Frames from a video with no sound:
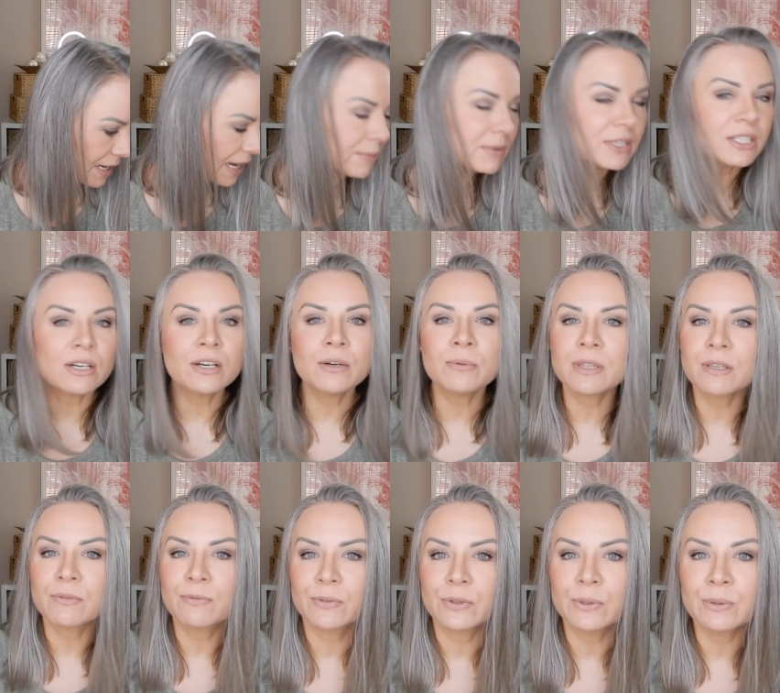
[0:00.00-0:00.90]
I'm gonna start
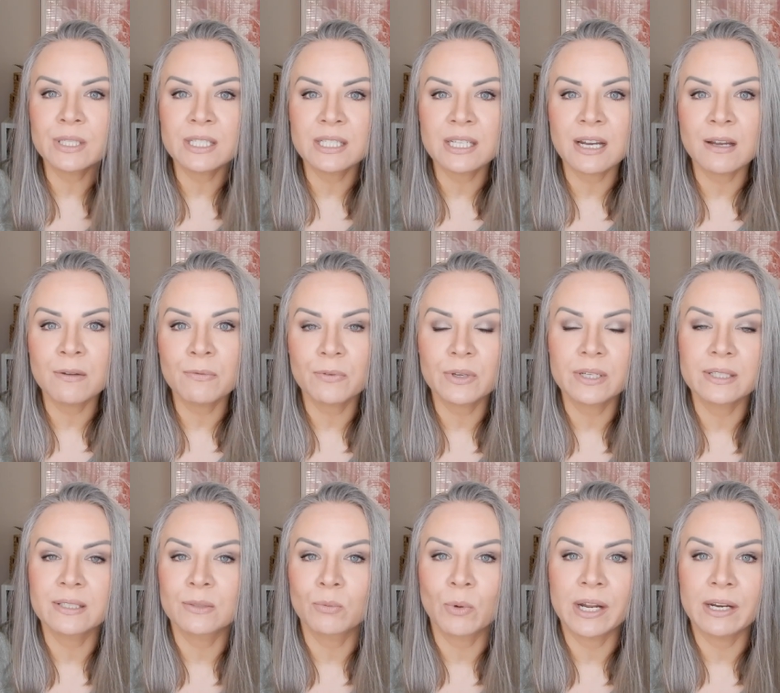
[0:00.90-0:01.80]
with the food stuff
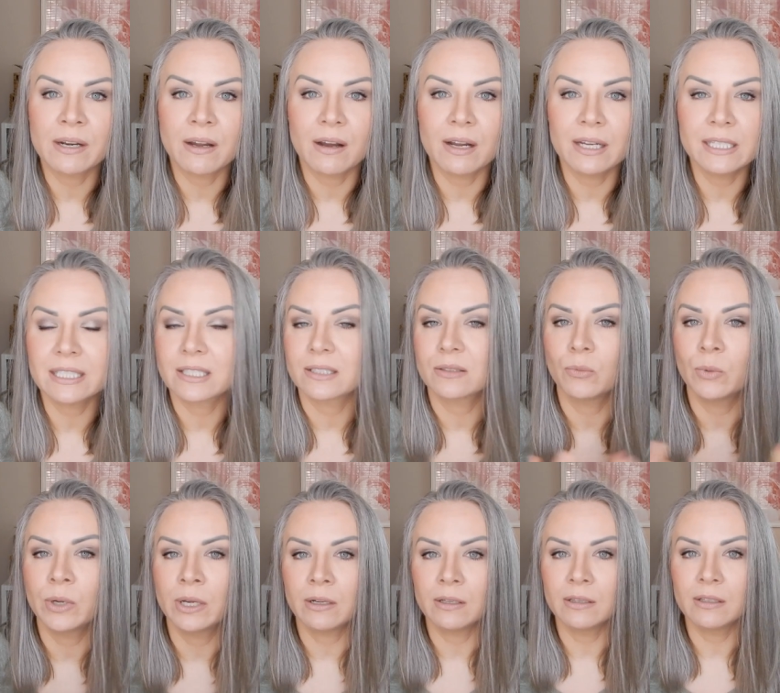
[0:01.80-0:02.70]
because why not?
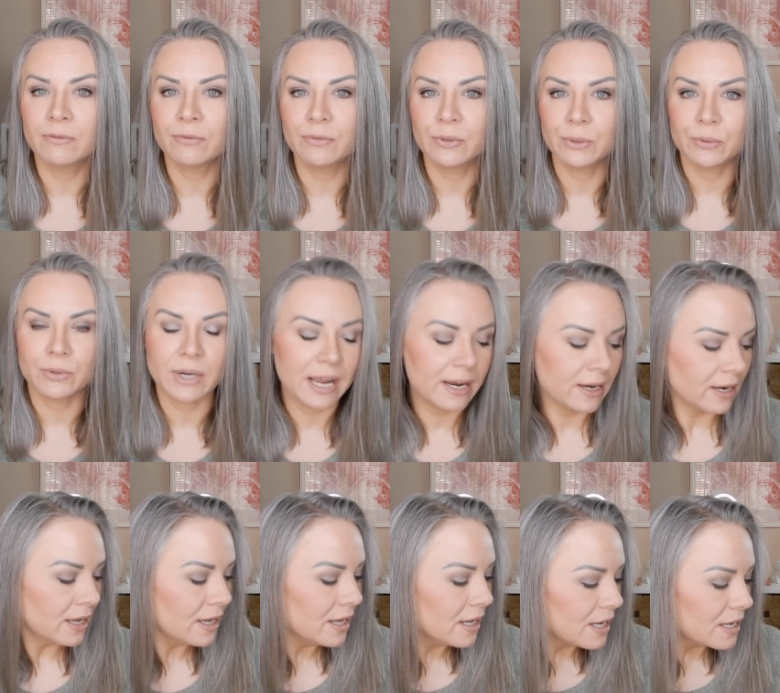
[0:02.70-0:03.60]
We all love food,
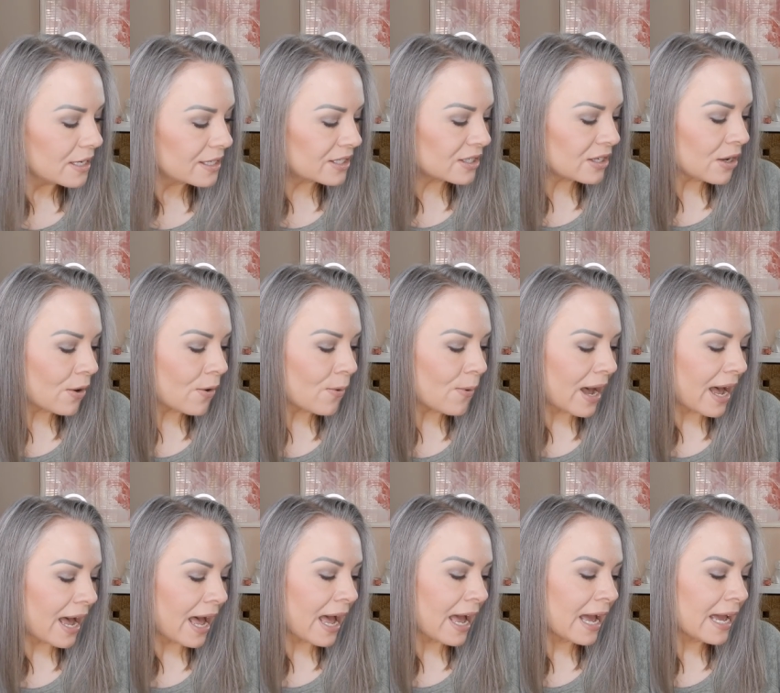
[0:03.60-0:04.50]
right?
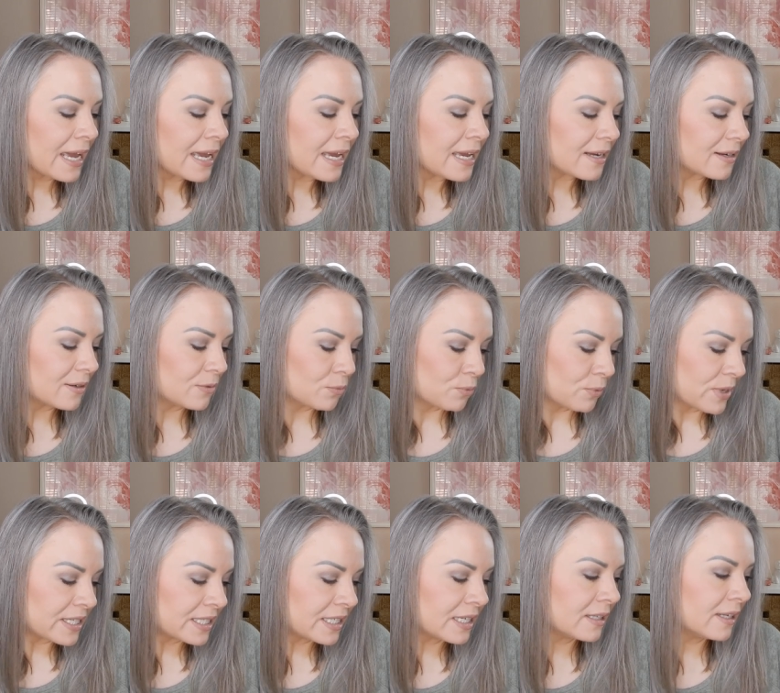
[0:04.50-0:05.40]
So I
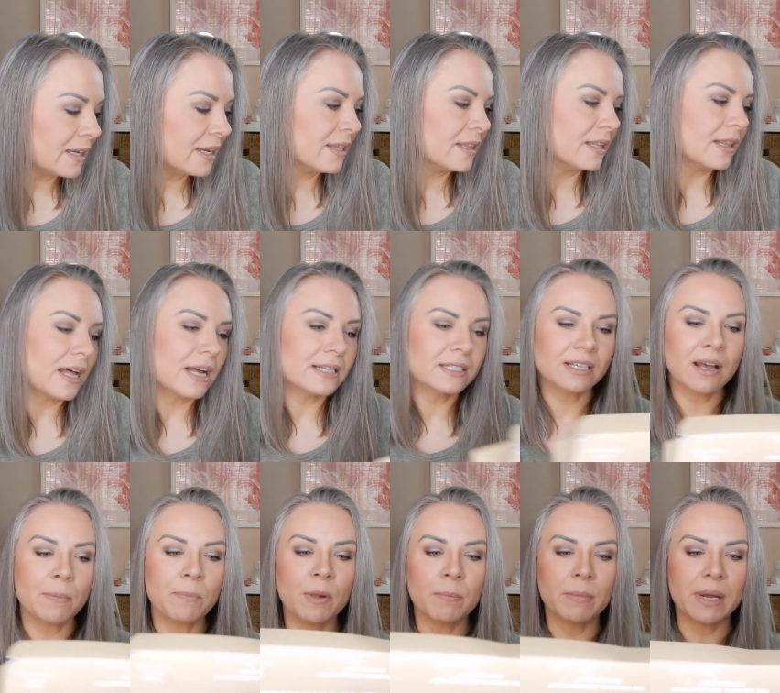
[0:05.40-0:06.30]
recently, in the last
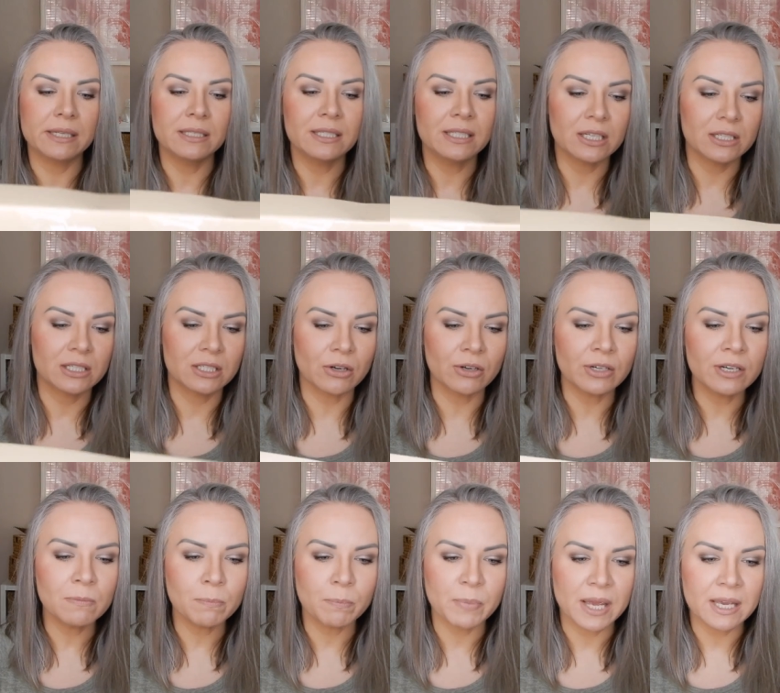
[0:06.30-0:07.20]
couple months,
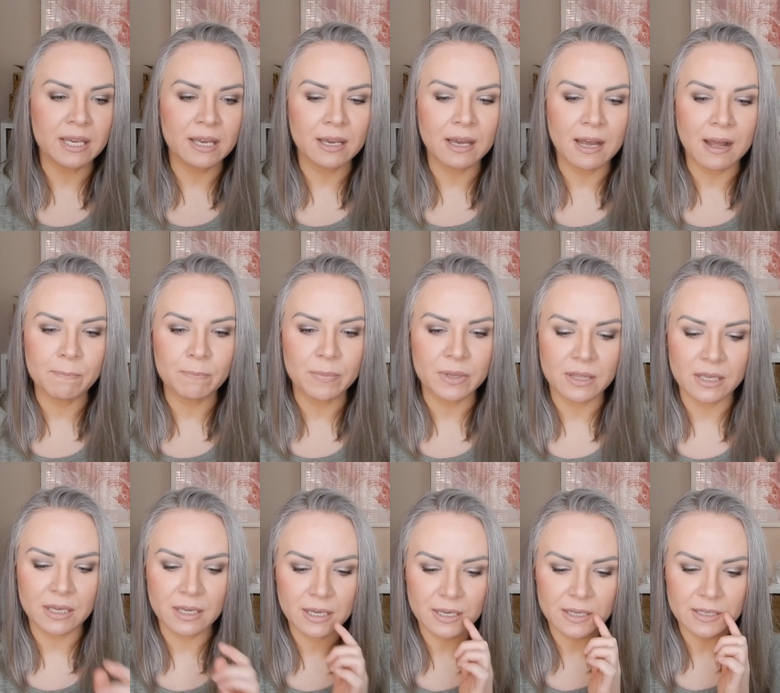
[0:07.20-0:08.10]
started picking up
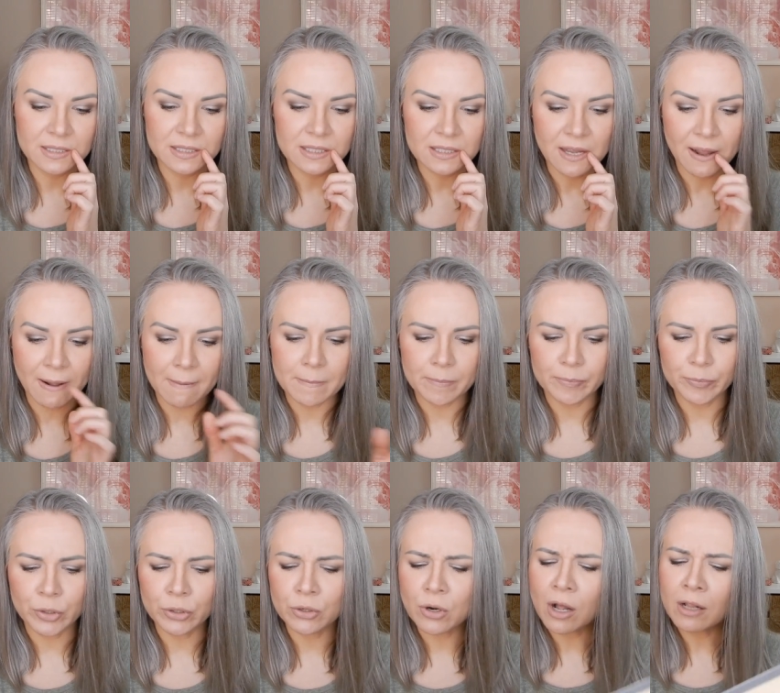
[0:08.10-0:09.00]
these,
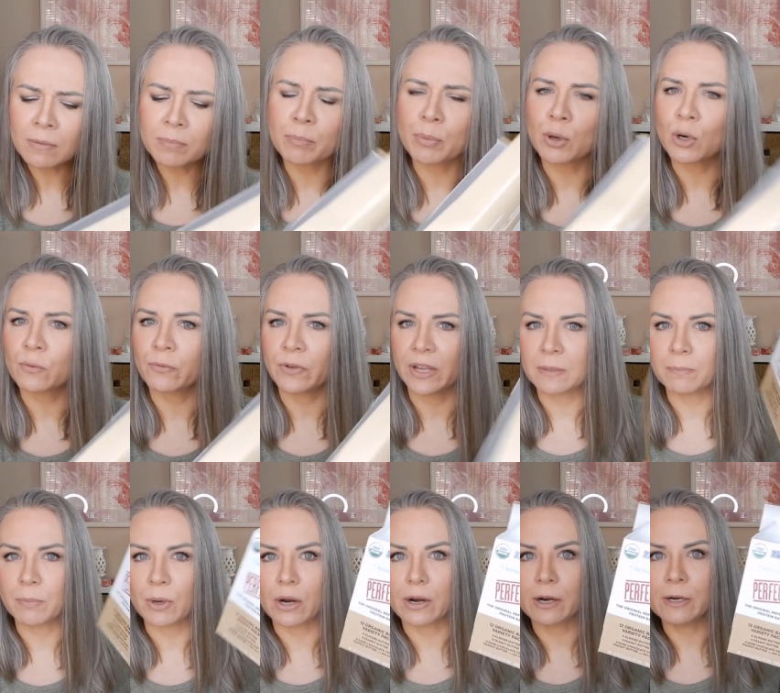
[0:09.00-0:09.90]
they're called
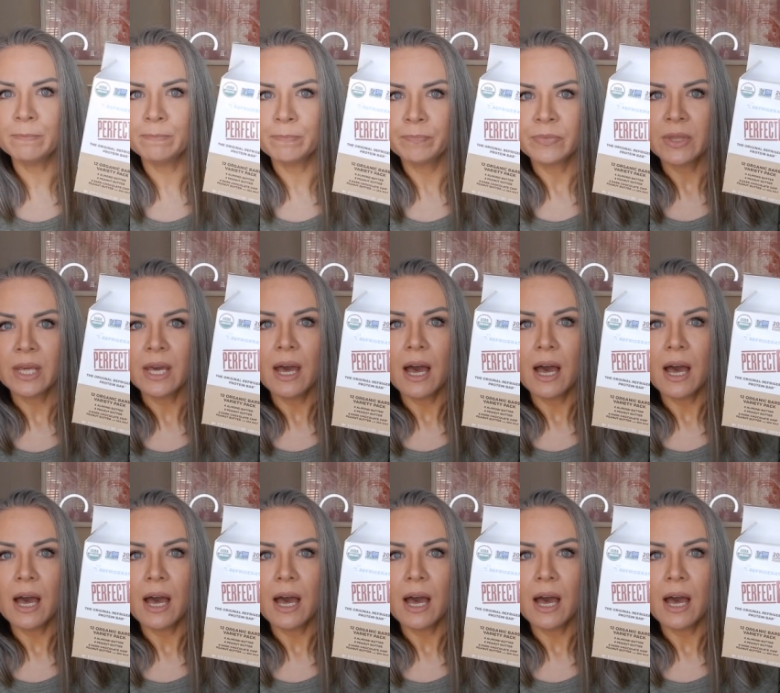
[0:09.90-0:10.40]
Perfect Bar.